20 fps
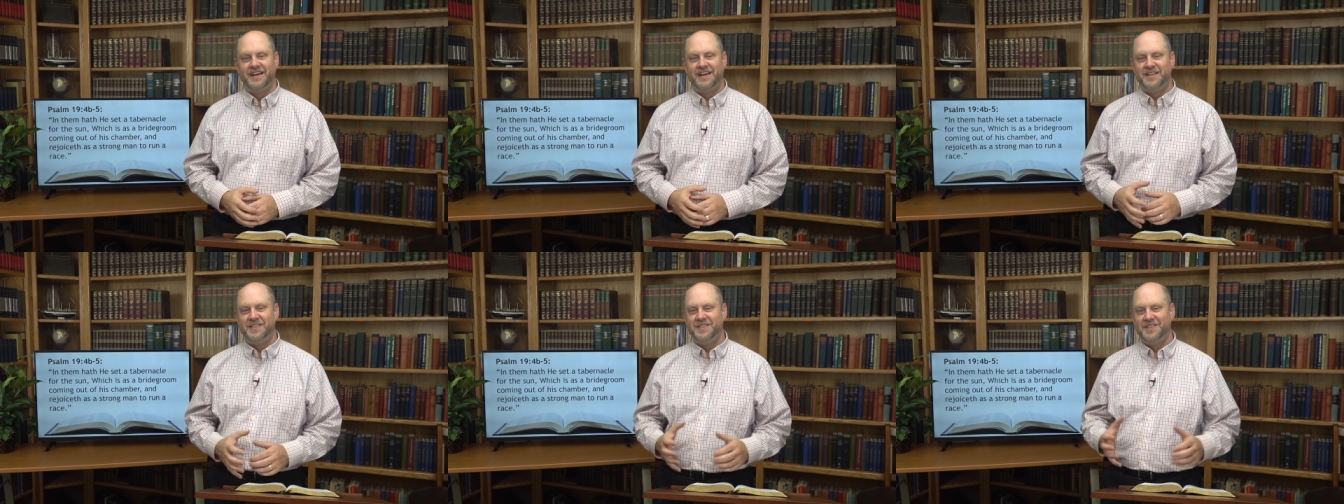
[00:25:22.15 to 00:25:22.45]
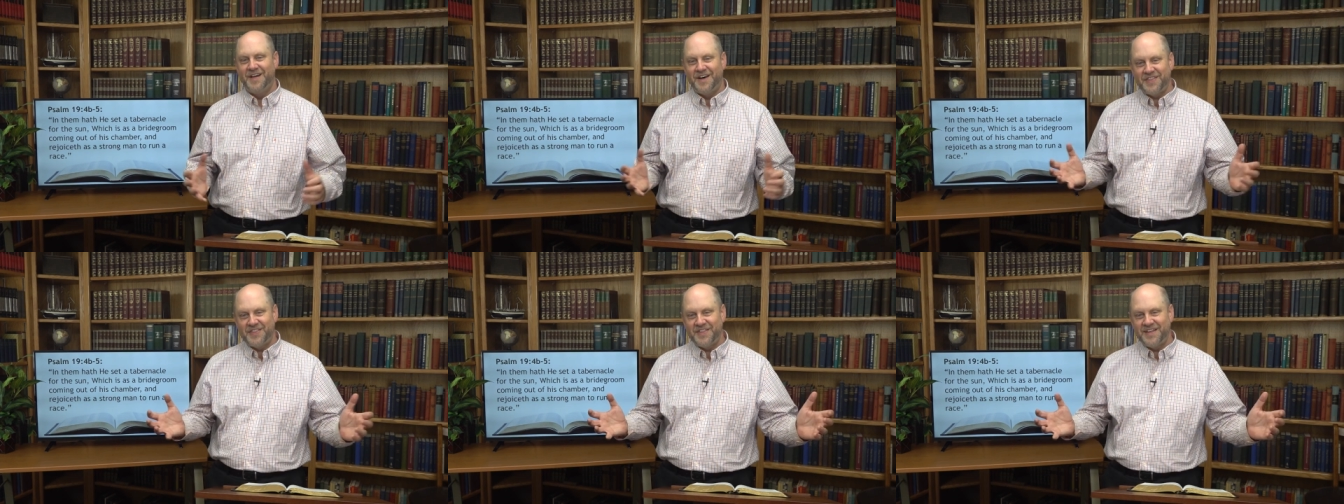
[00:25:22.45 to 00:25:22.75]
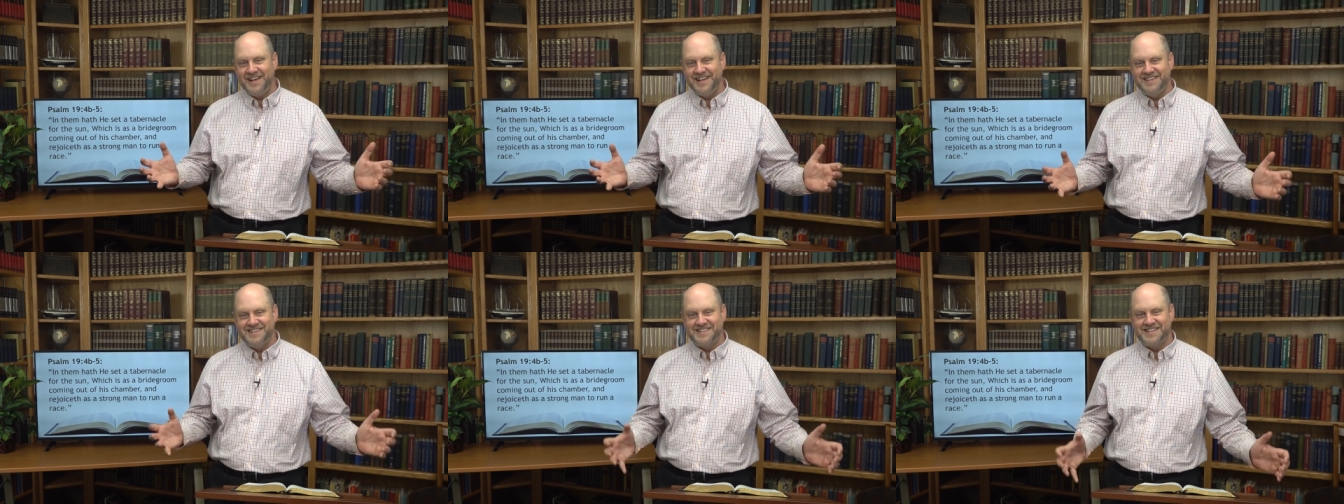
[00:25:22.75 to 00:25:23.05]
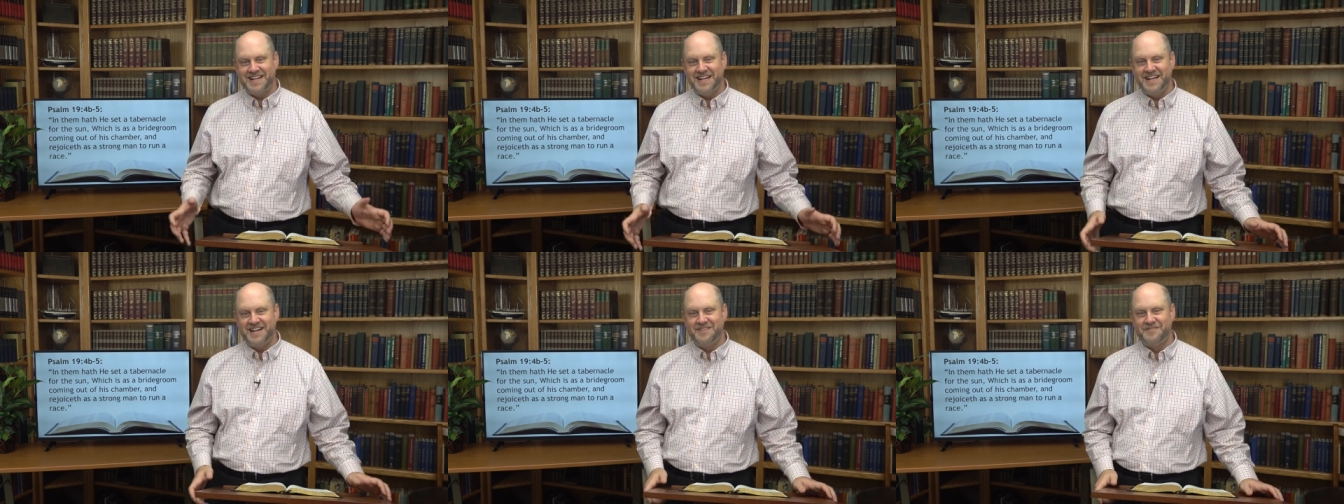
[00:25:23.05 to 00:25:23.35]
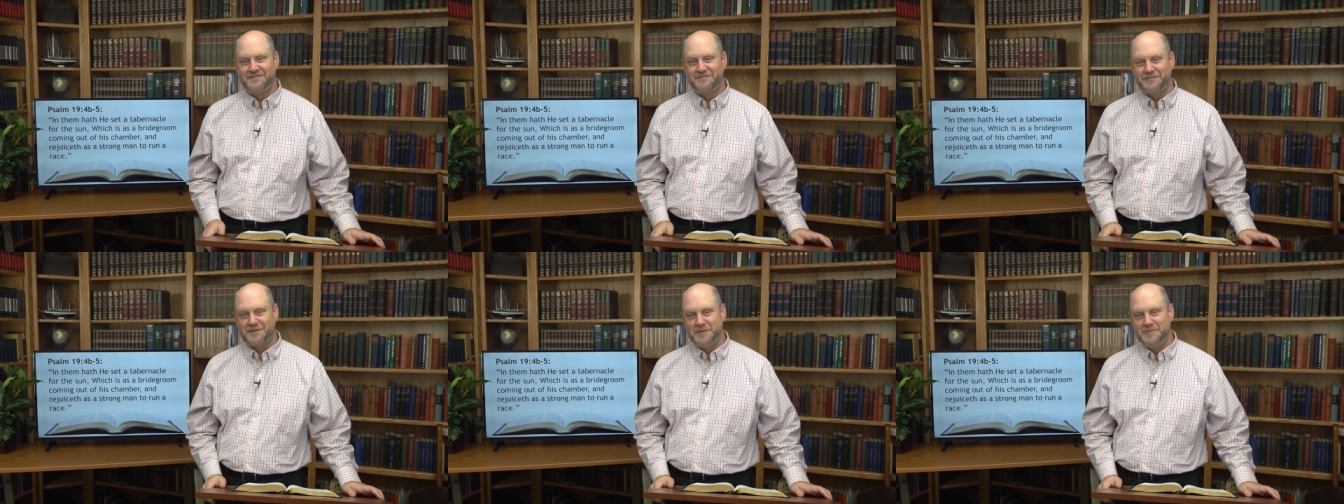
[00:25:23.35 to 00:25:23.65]
Nothing is hidden
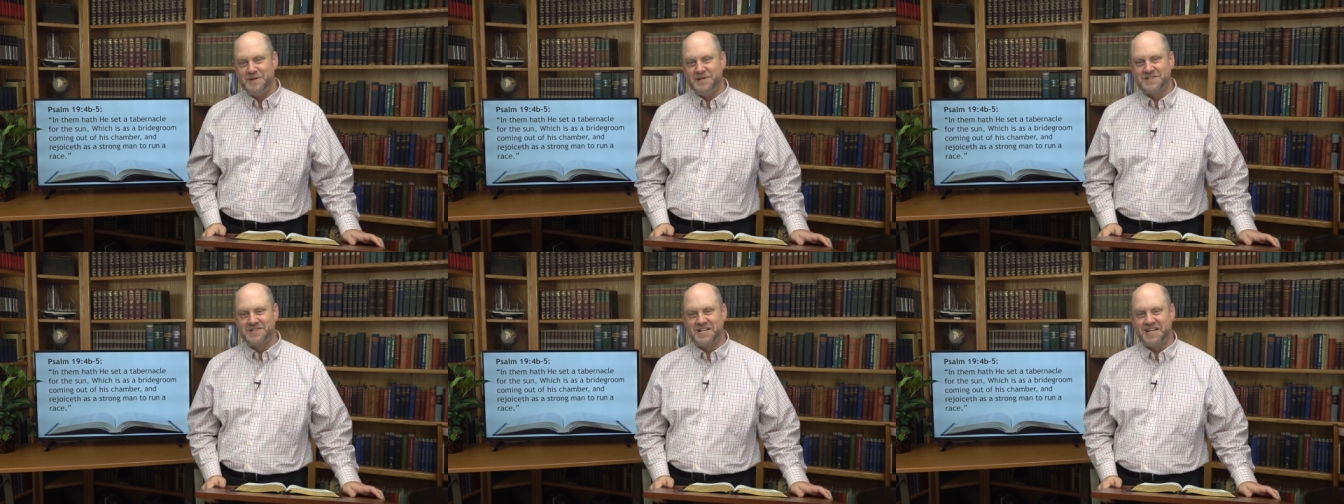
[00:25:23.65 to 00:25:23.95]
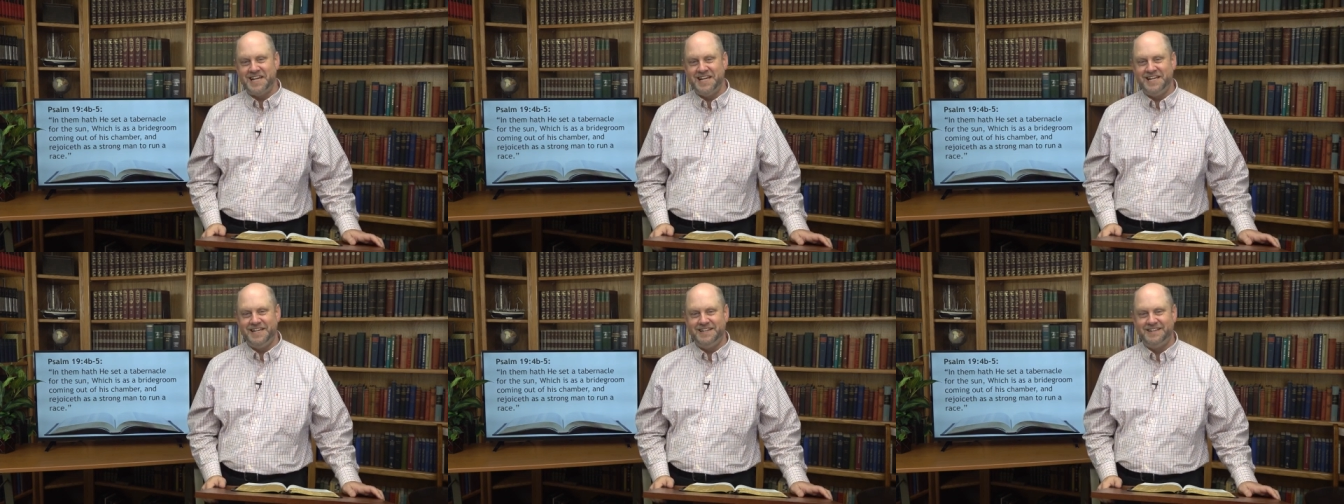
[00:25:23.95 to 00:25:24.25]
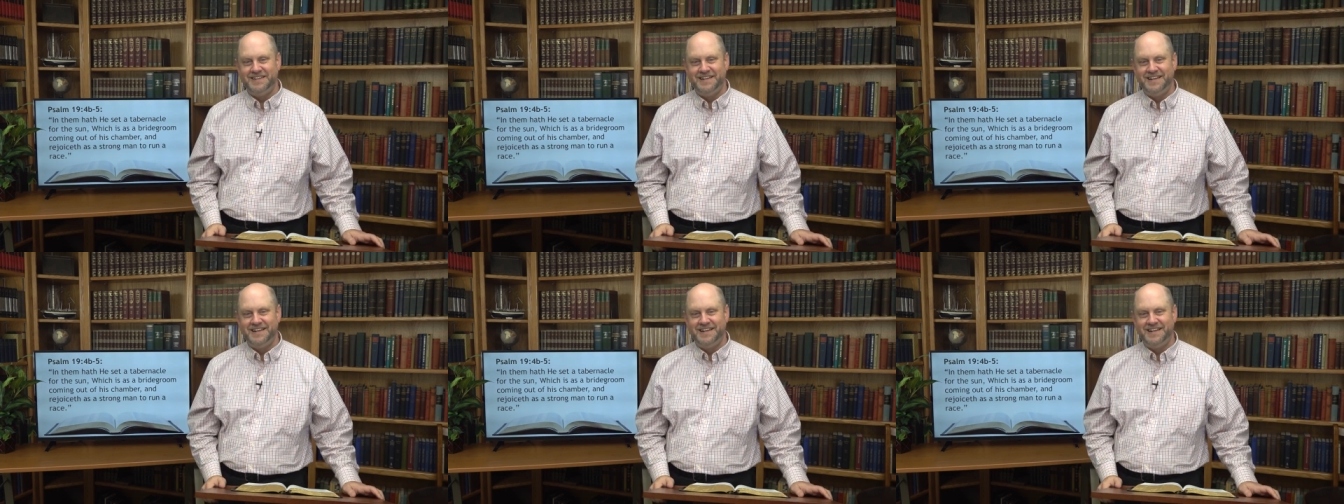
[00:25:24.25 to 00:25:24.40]
from its heat.